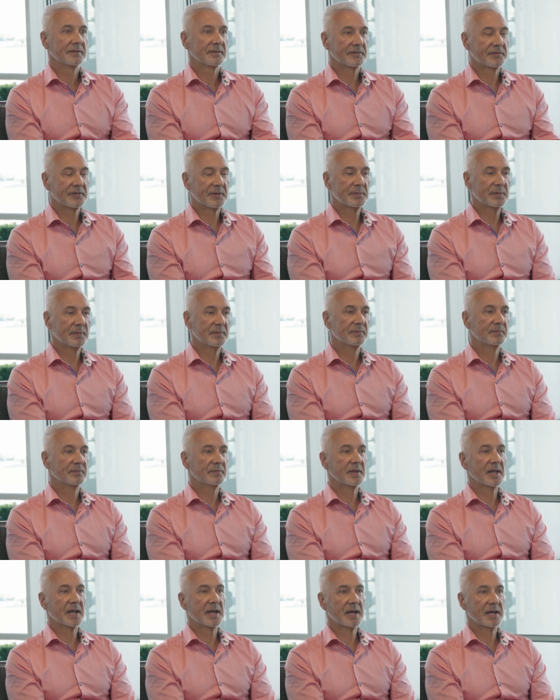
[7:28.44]
from
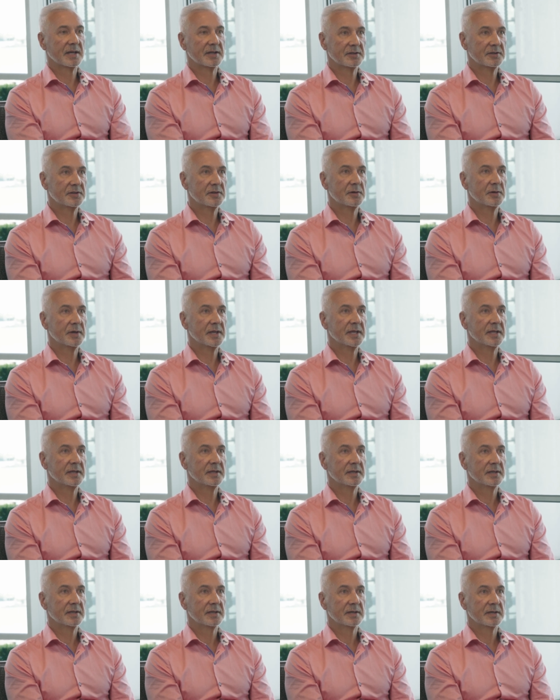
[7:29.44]
Aranui
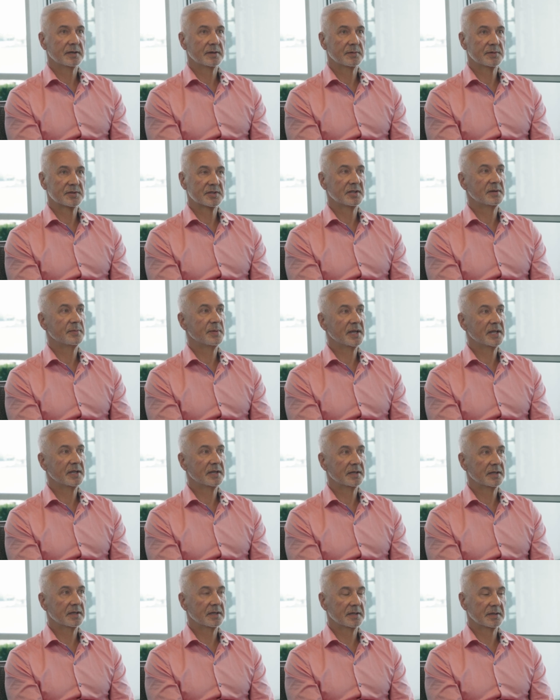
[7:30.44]
was going to be an
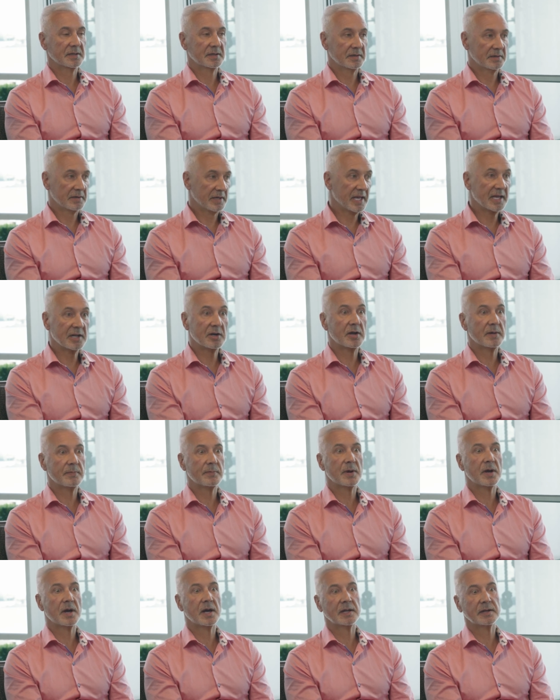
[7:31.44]
airline
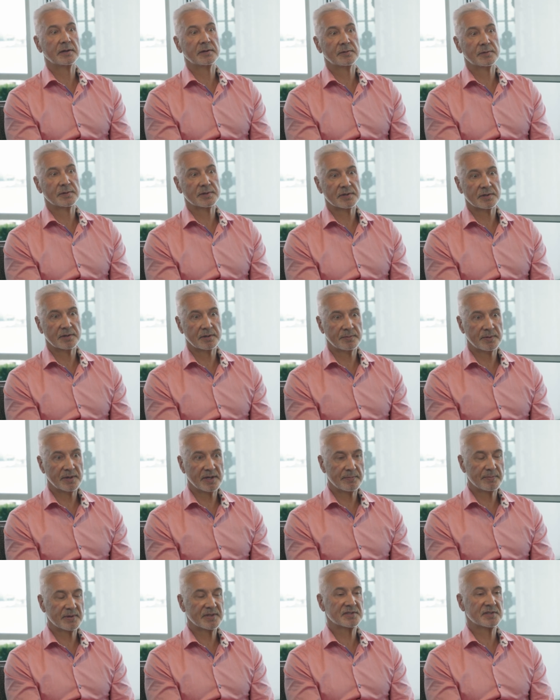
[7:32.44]
pilot, was going to be
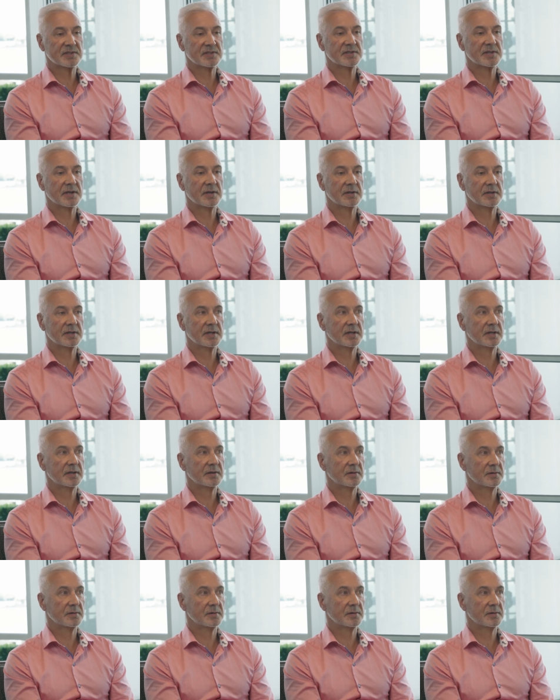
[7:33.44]
a business owner,